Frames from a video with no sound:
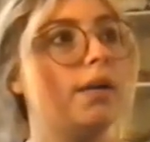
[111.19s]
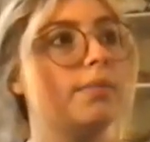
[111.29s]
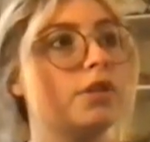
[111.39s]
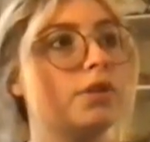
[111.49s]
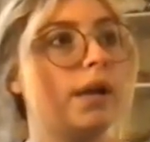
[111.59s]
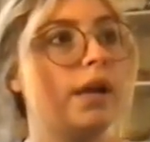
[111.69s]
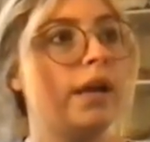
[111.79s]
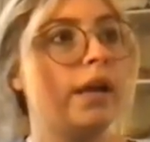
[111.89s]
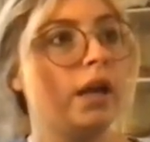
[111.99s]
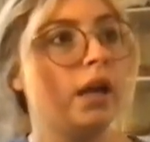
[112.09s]
am
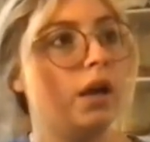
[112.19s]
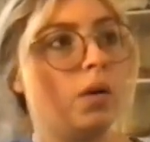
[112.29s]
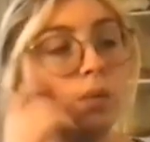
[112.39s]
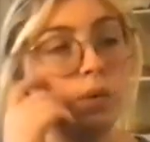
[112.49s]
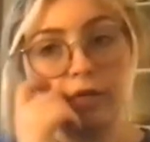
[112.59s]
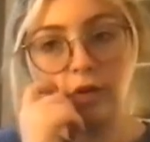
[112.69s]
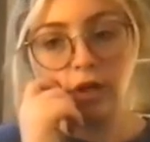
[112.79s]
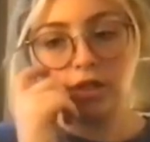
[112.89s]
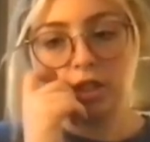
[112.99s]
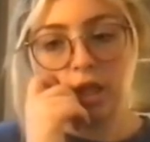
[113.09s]
doing one
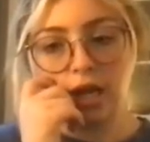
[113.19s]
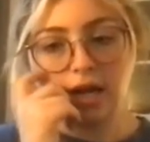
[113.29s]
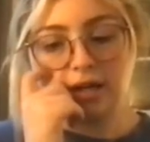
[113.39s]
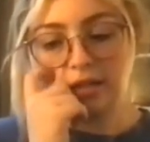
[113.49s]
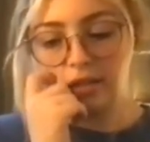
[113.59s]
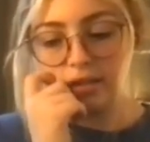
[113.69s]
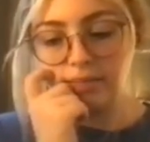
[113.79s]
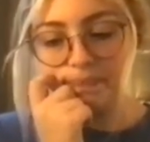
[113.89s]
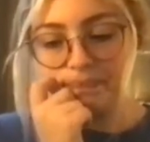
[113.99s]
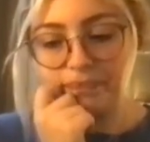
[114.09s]
French class